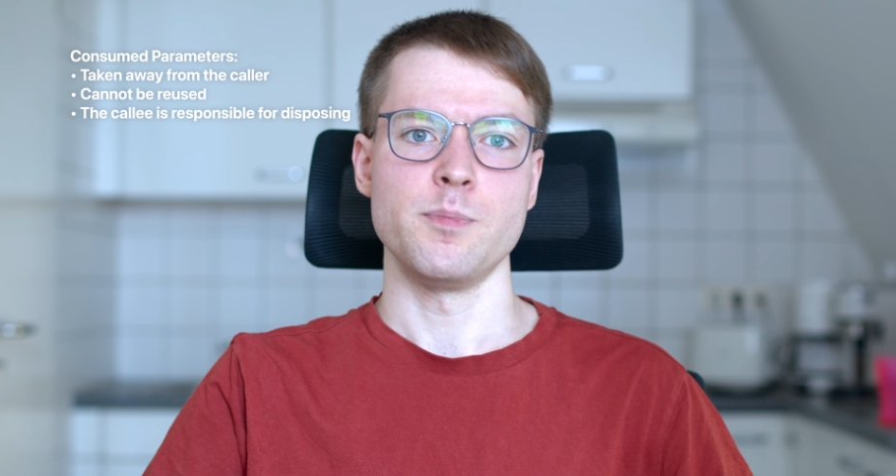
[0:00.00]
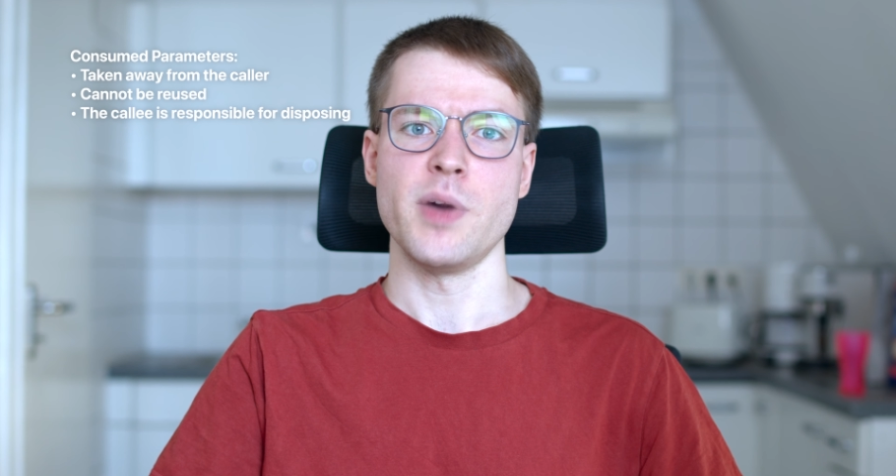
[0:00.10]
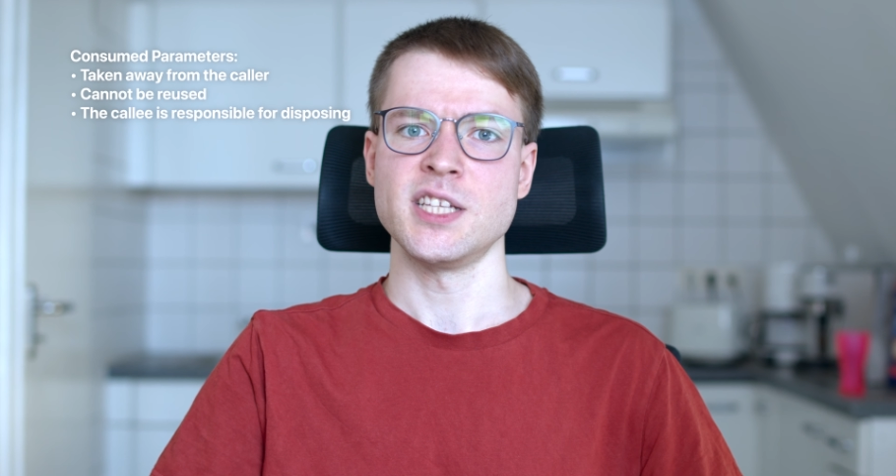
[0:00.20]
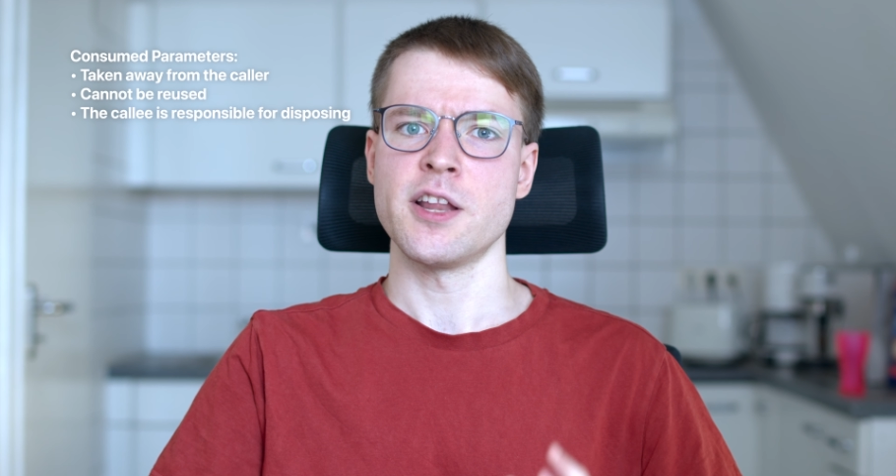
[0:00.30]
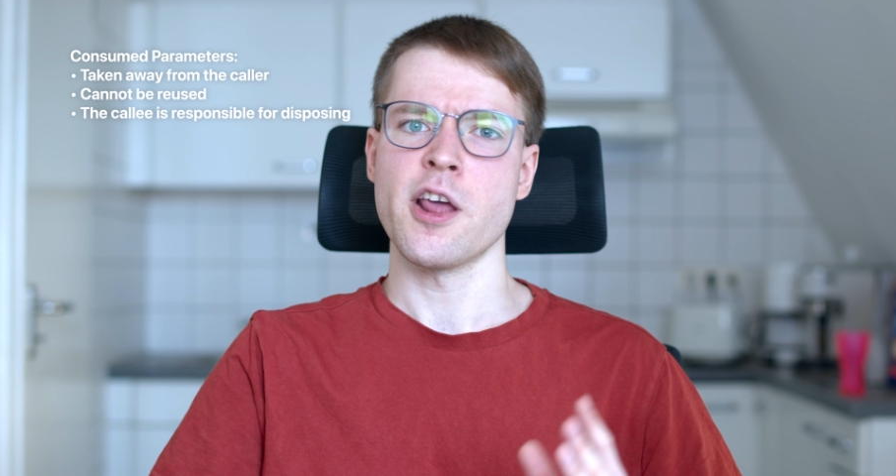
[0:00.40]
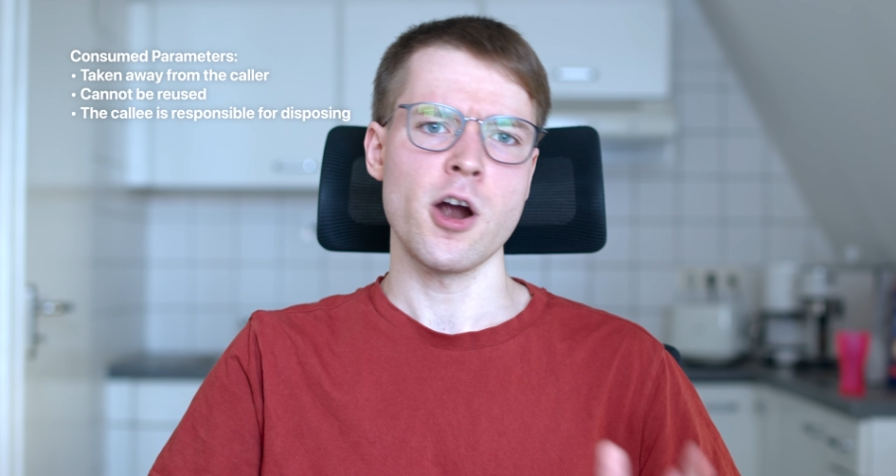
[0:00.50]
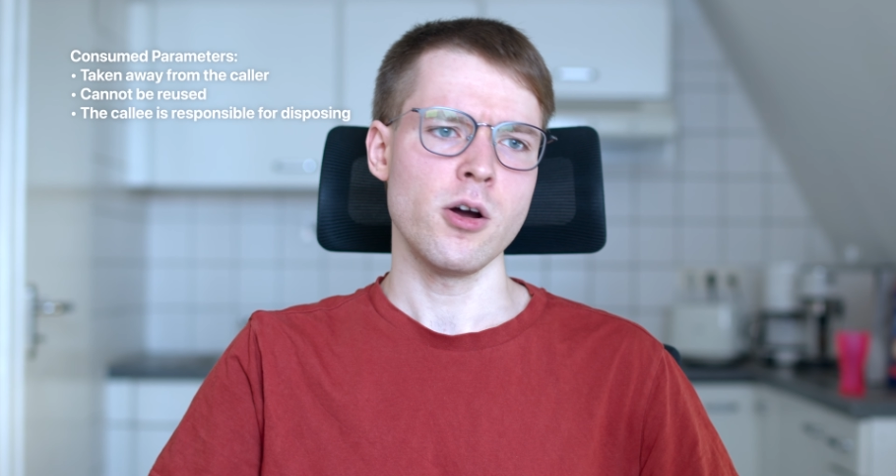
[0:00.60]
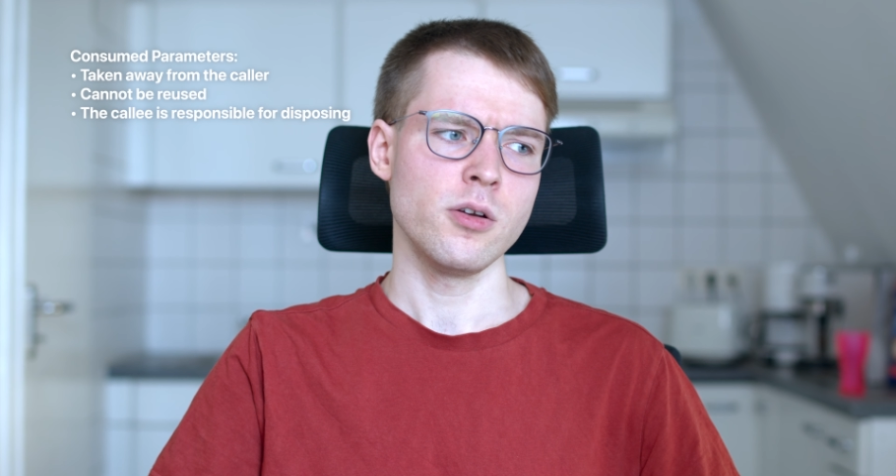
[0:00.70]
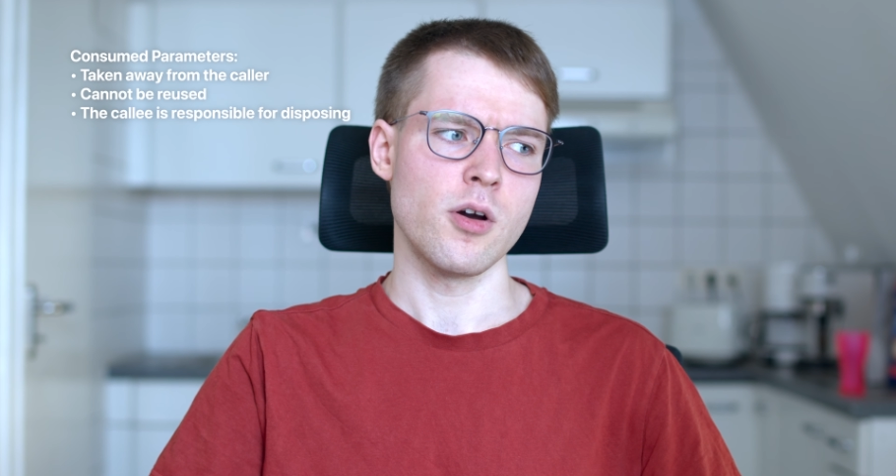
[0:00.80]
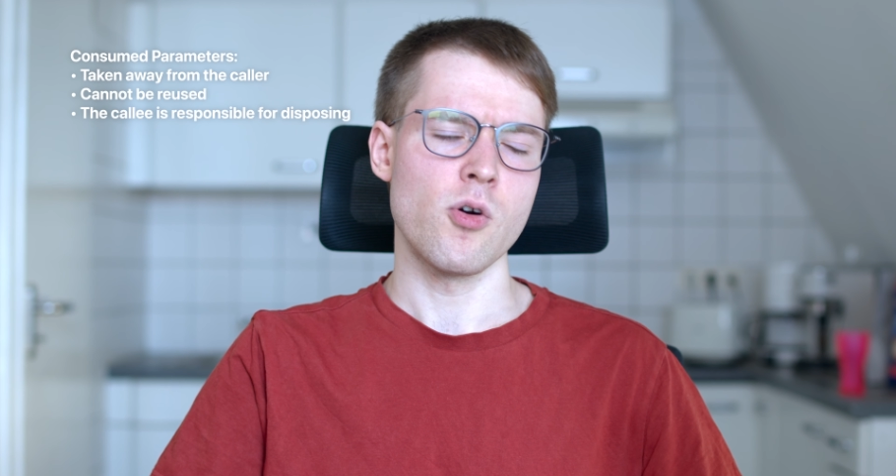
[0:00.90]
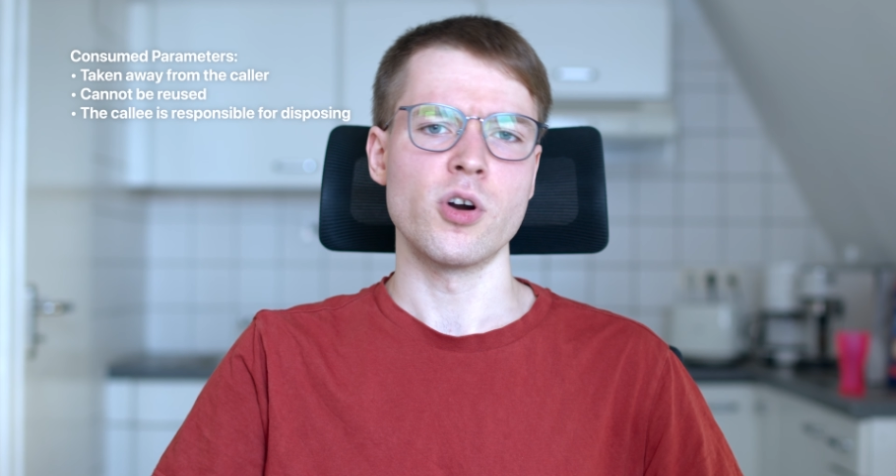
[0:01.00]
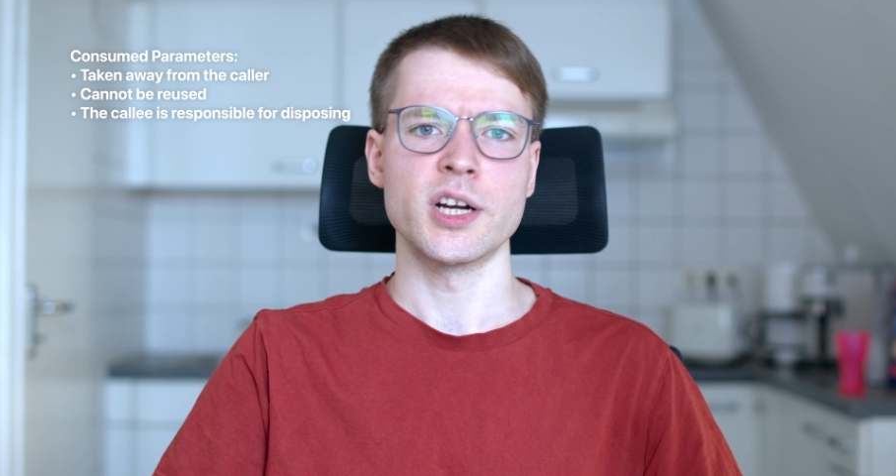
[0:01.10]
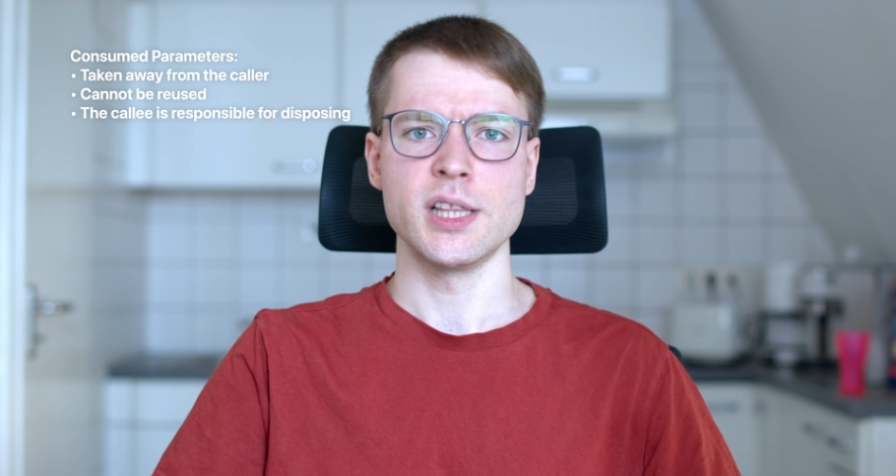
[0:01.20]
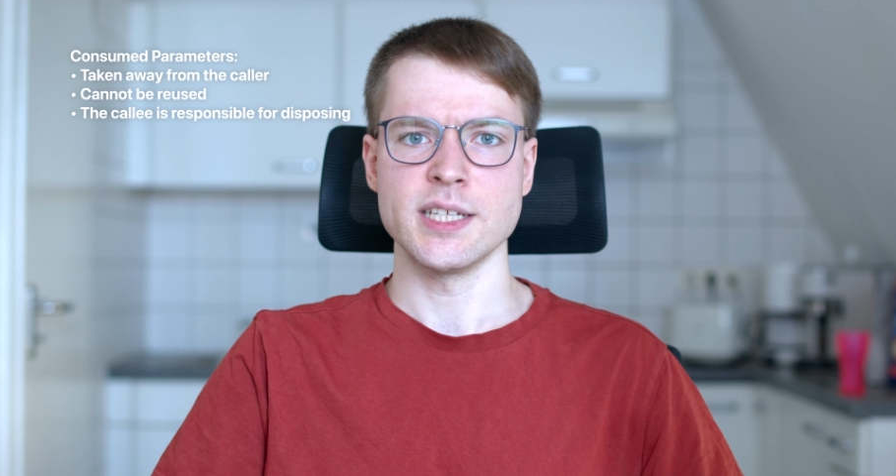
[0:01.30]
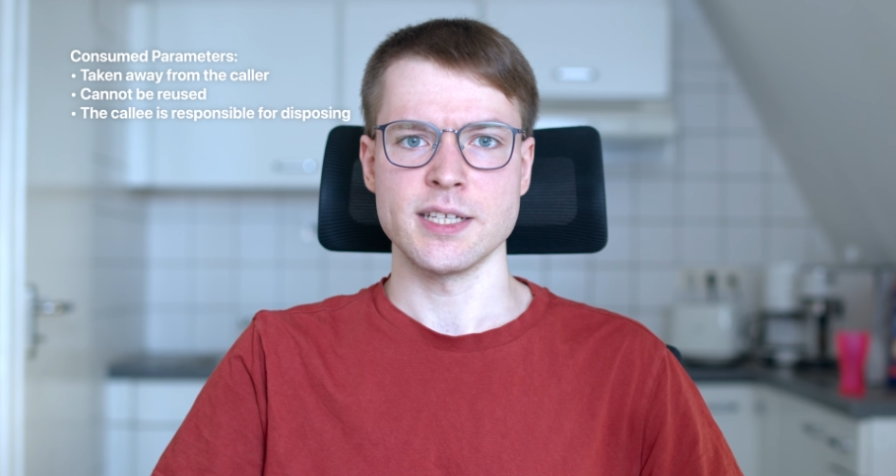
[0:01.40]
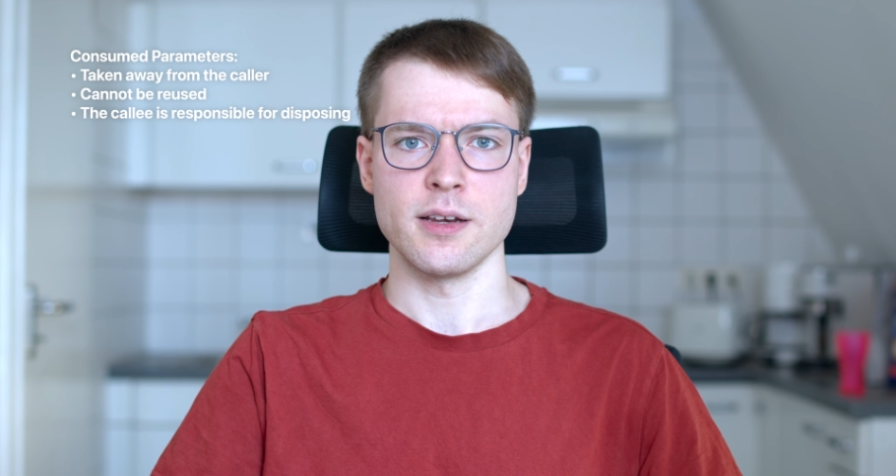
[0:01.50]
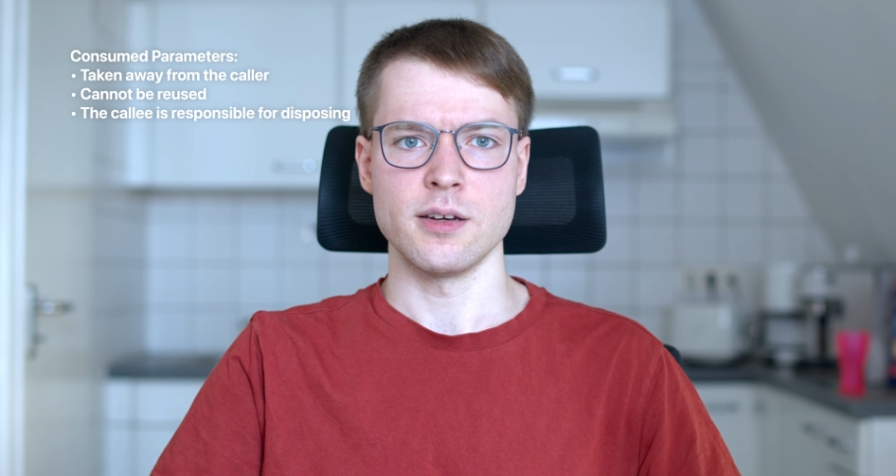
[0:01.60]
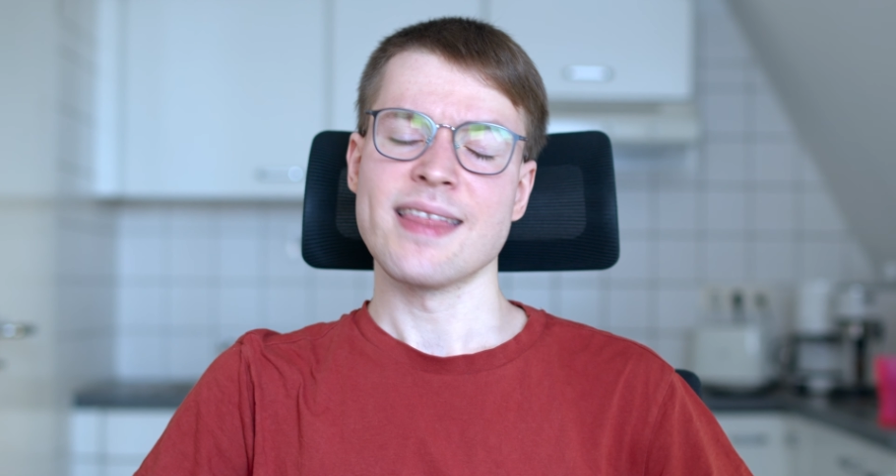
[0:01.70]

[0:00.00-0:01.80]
passing it on or releasing.